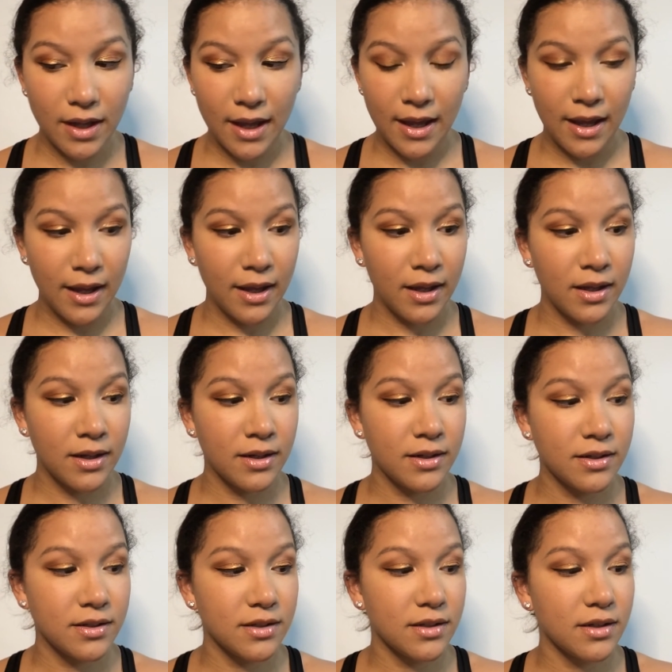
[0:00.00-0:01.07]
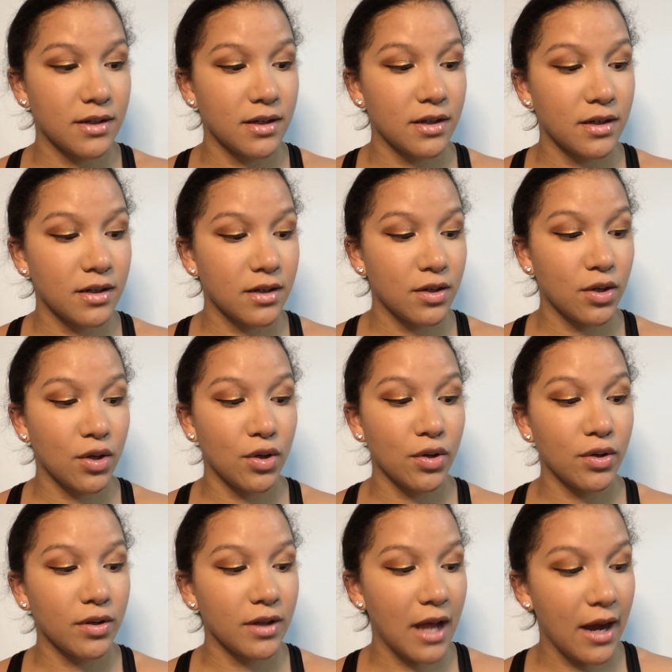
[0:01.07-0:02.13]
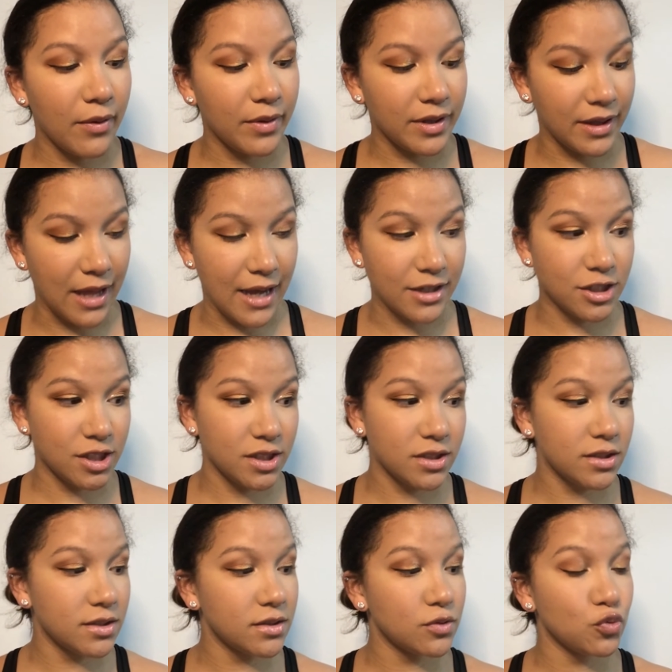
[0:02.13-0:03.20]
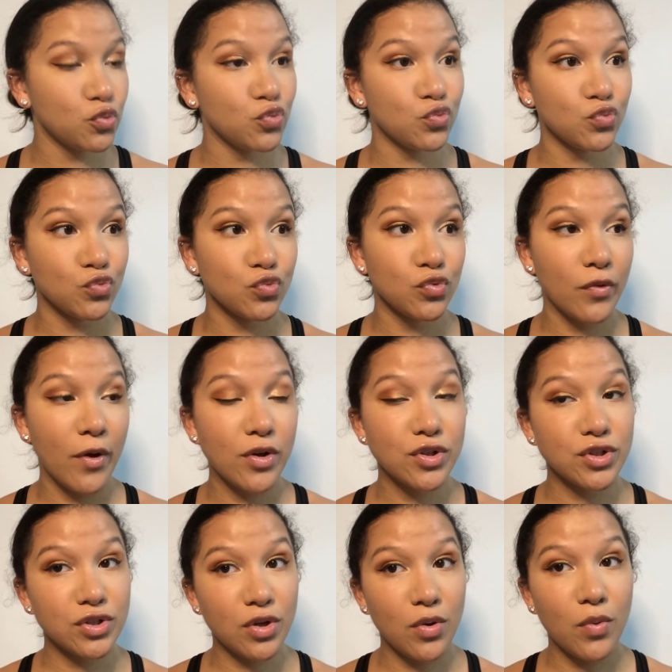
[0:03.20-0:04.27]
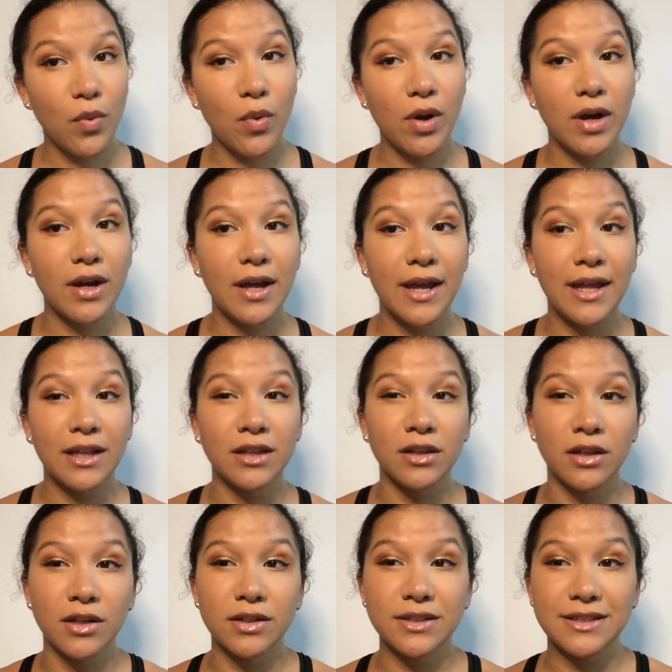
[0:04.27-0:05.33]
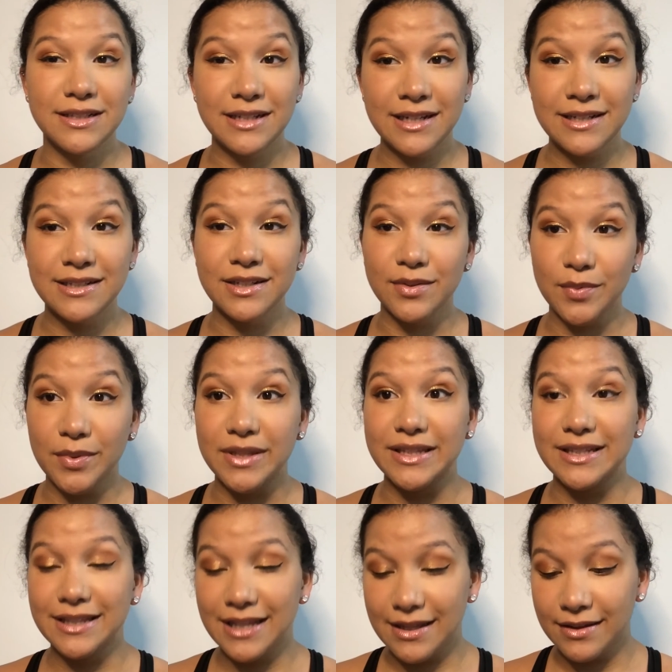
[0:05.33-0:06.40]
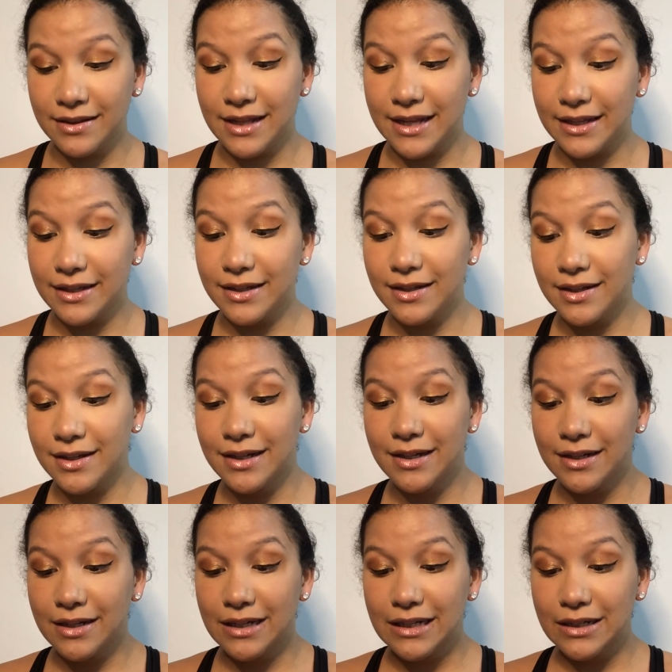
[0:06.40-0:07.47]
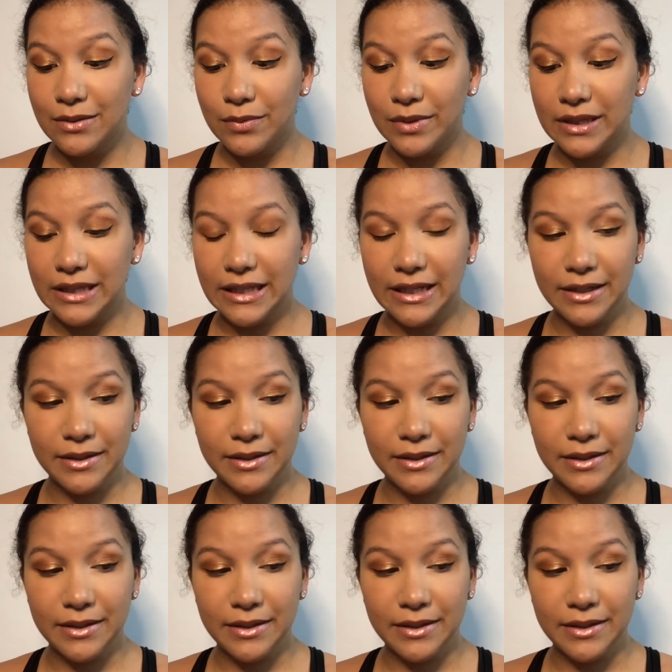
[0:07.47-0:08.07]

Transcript: and curl our lashes so it looks decent with the with